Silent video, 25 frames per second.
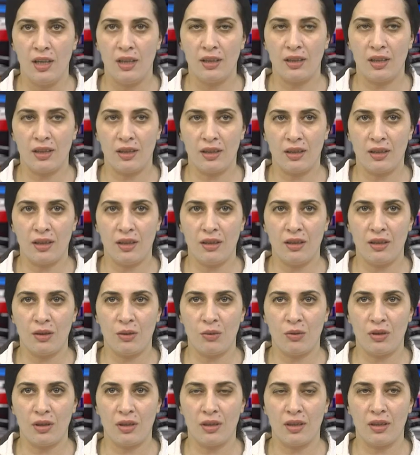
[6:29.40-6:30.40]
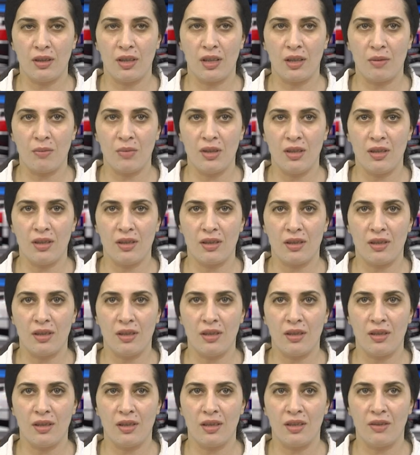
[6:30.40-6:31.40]
dedicated to Eastern Armenia's
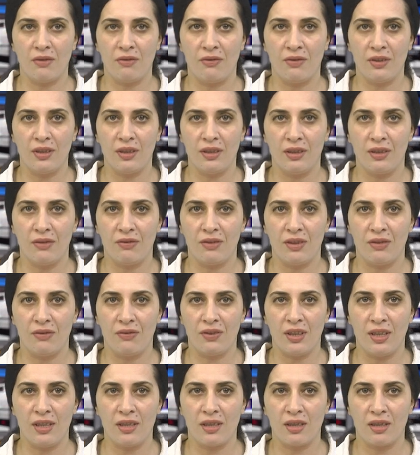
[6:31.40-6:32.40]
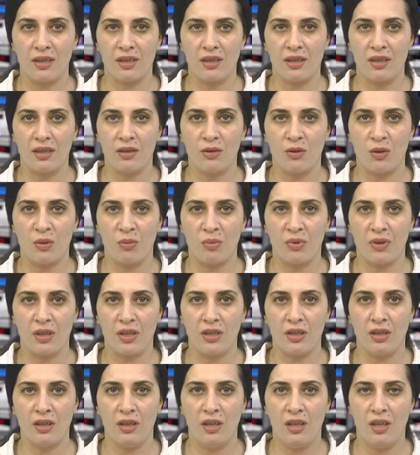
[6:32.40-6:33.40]
needs in the field of defense and current
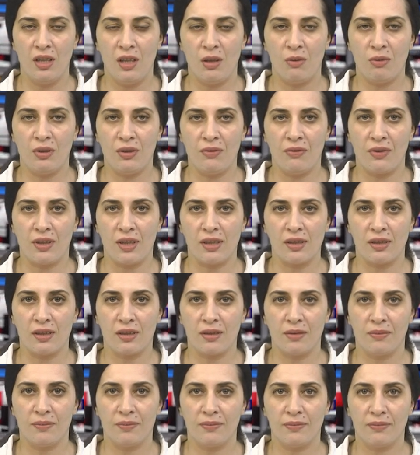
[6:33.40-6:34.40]
cooperation with France.